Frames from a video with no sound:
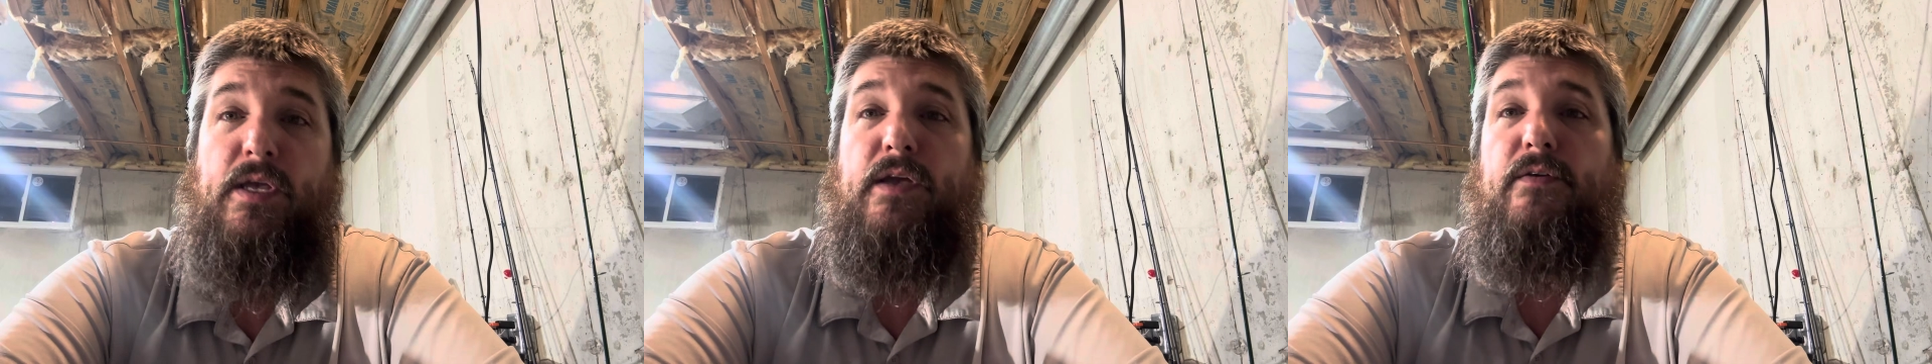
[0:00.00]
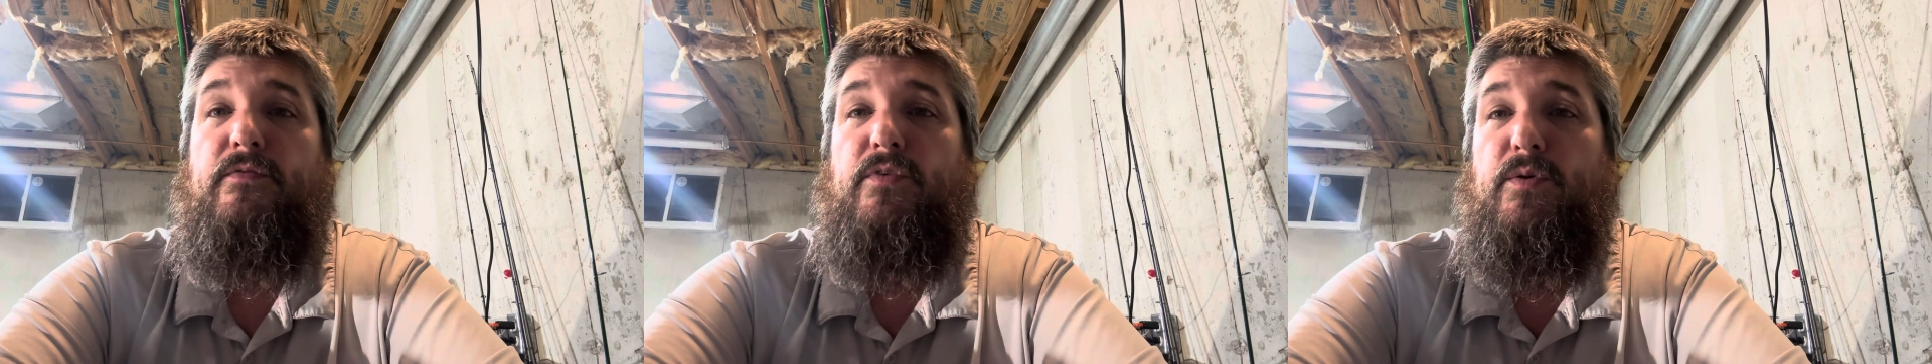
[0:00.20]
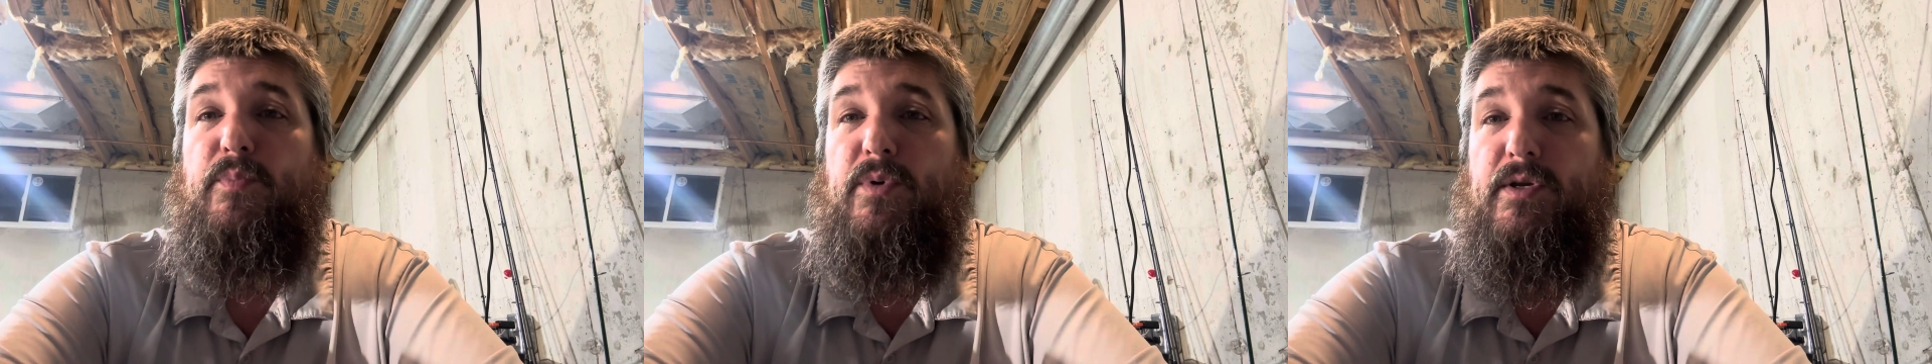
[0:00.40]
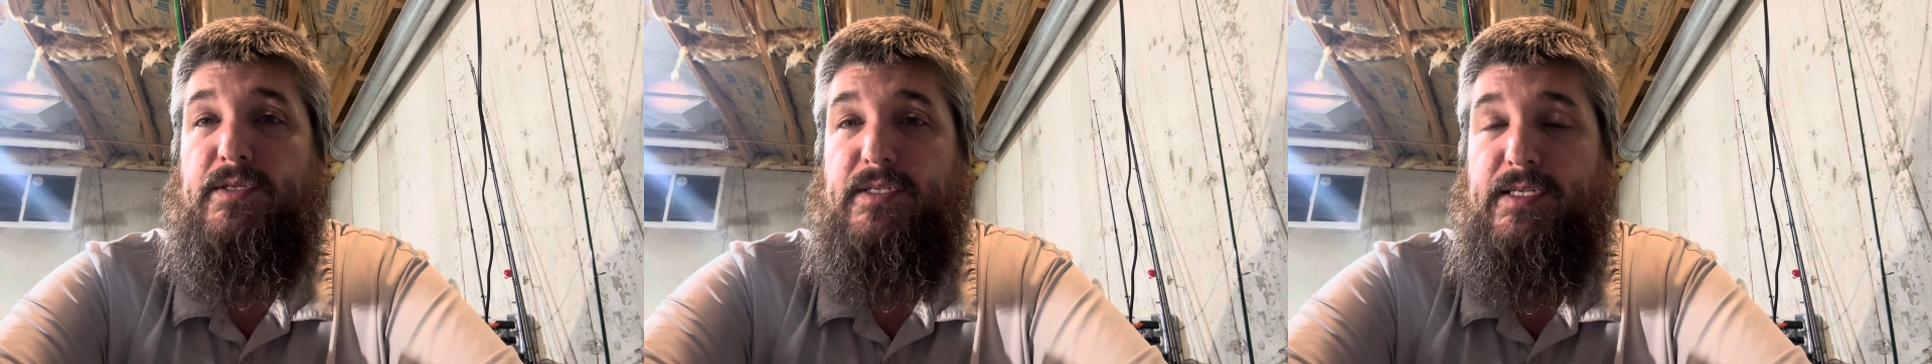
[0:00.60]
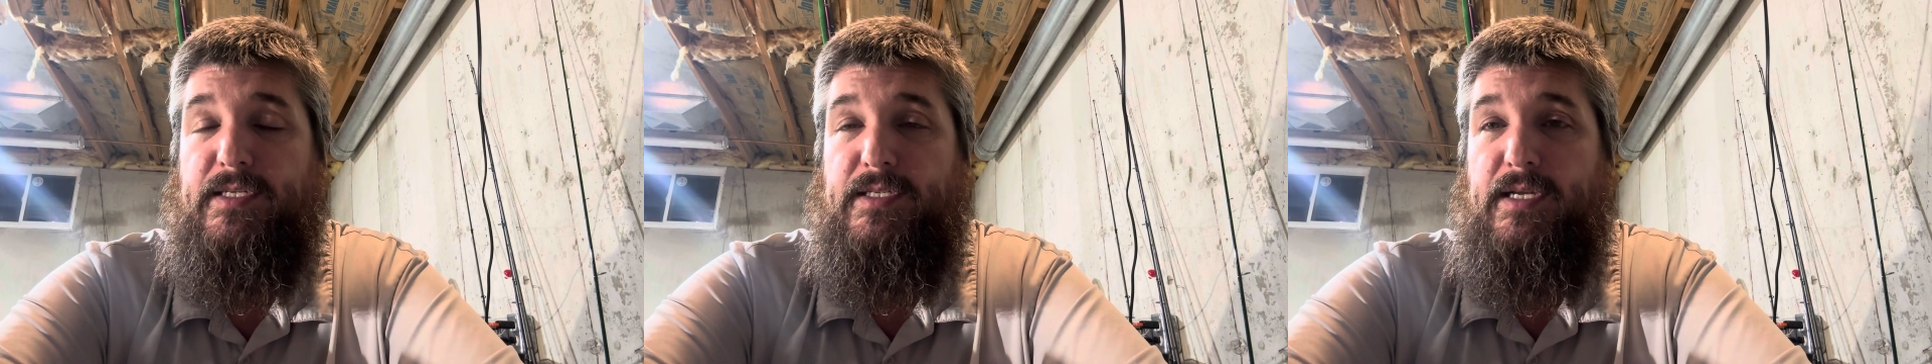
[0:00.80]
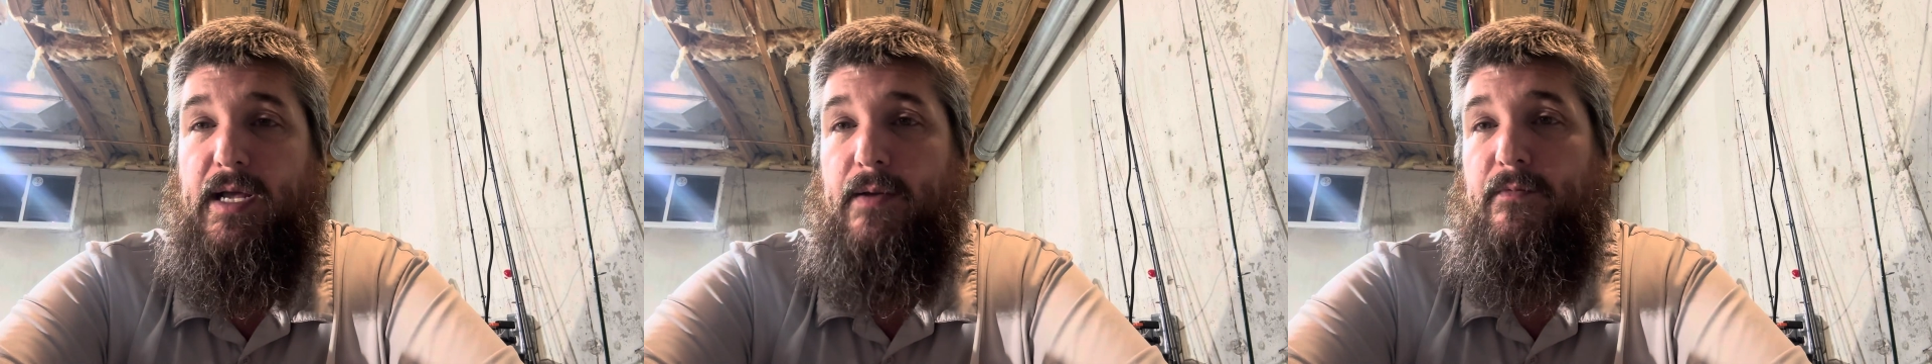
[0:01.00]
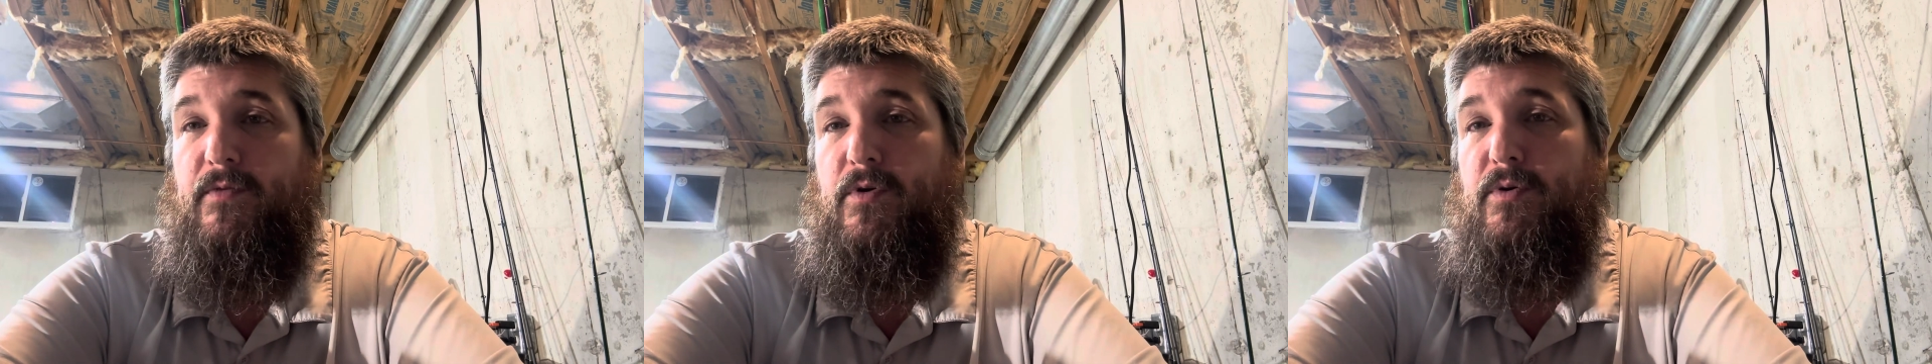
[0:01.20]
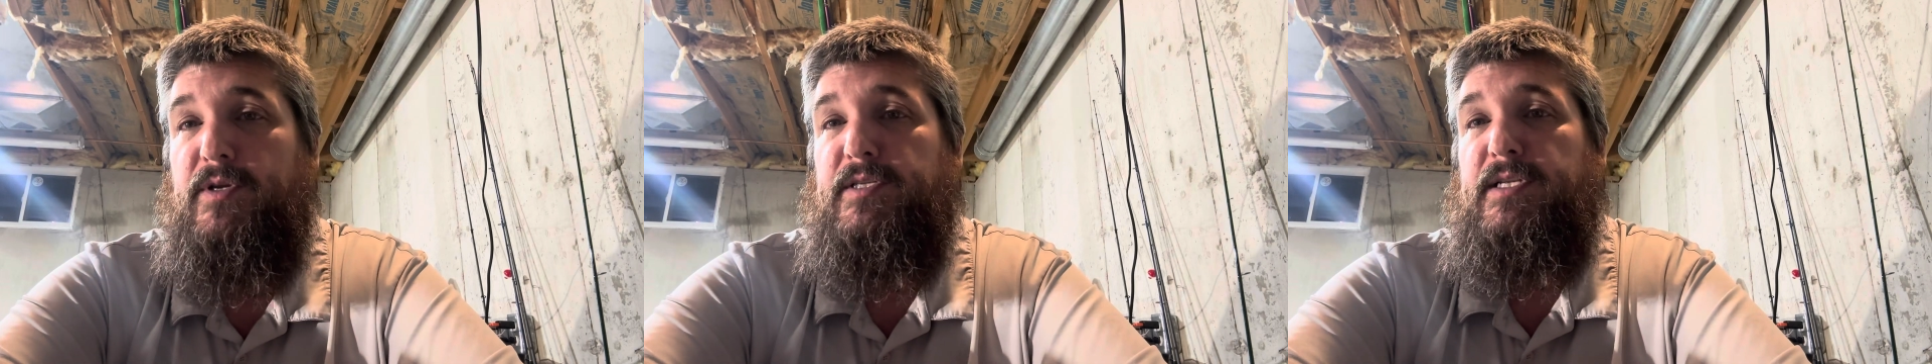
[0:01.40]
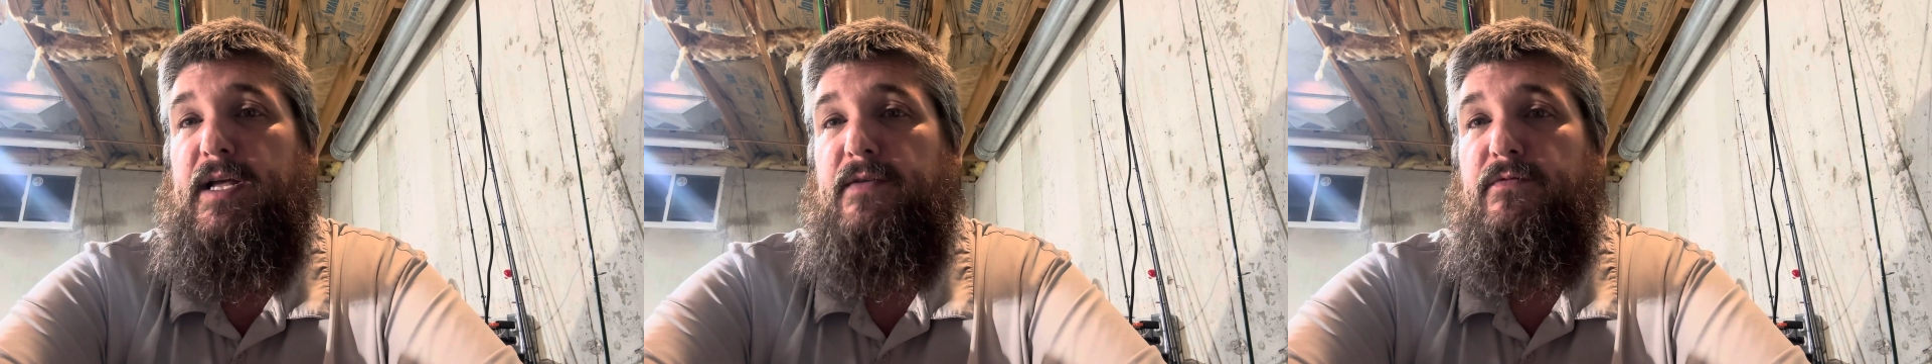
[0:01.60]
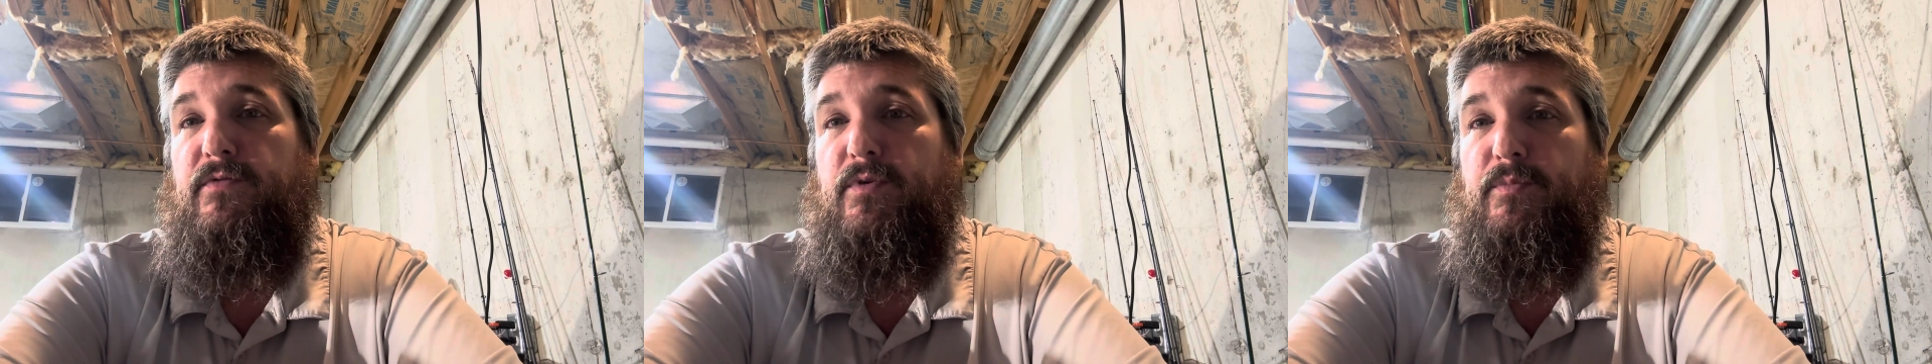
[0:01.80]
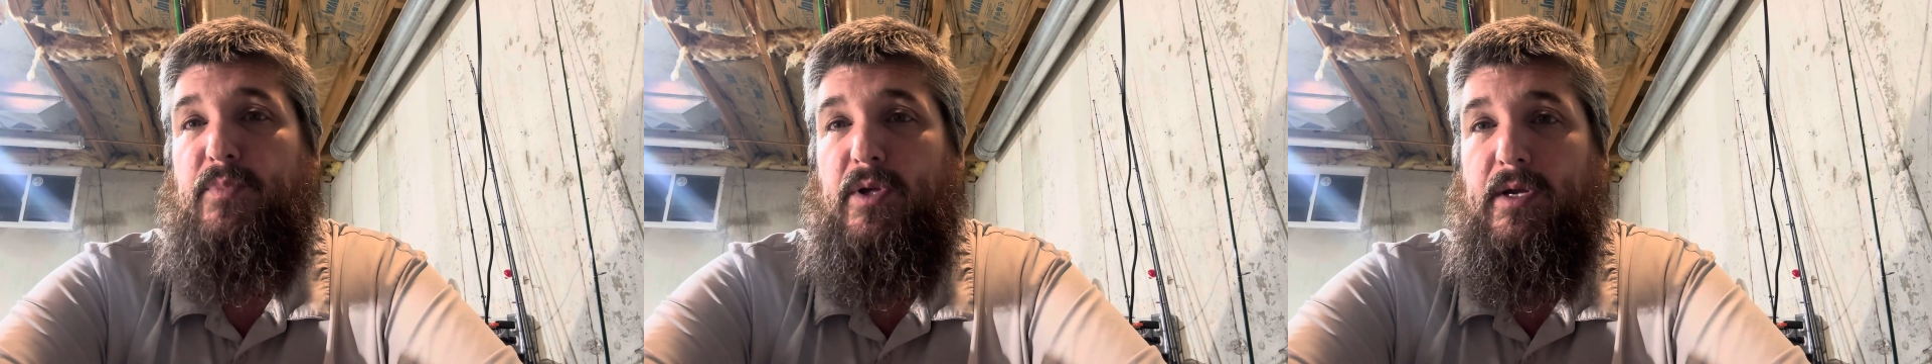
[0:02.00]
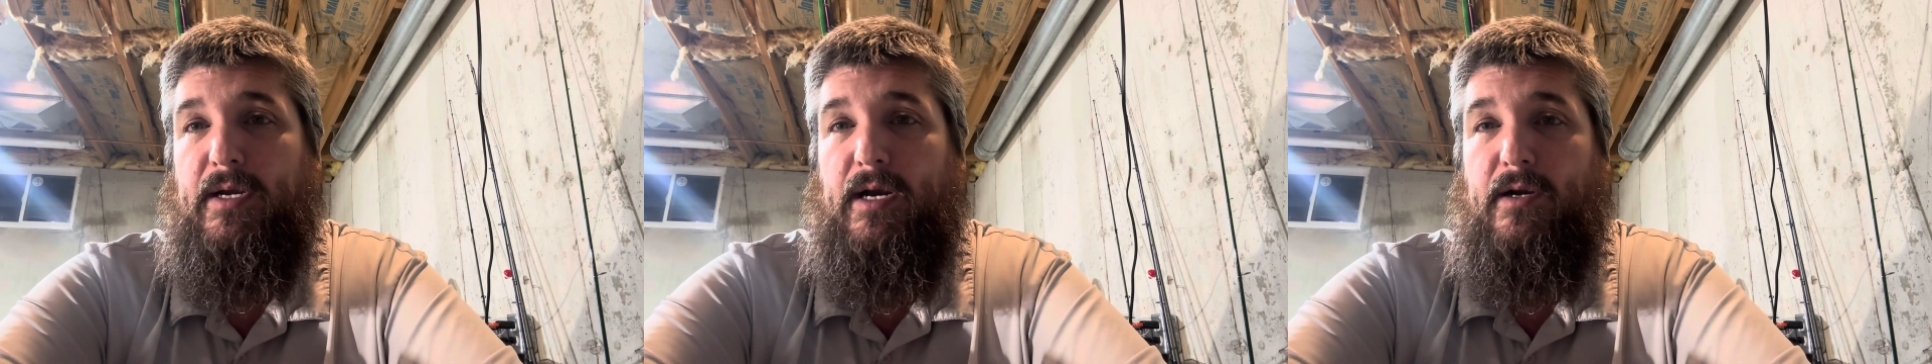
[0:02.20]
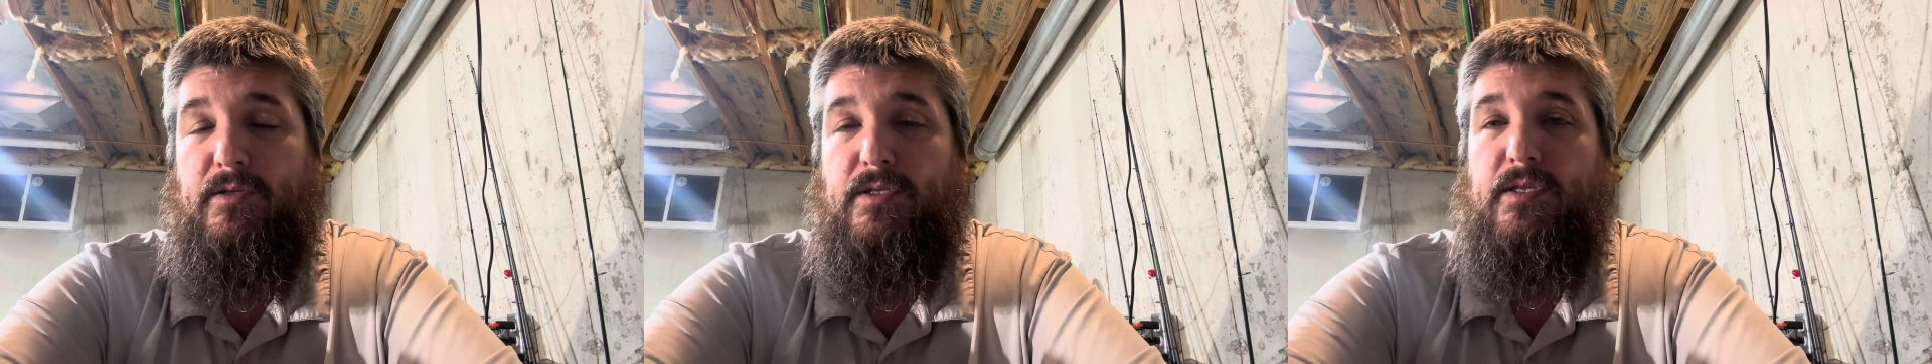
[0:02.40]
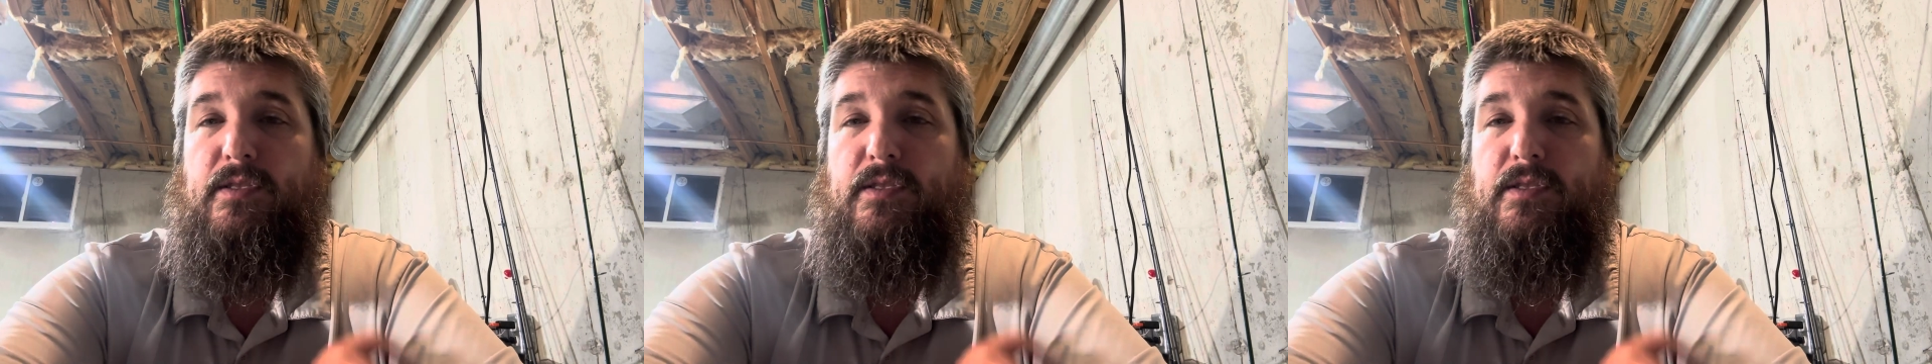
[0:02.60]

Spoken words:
Football season, I'm focused on football cards.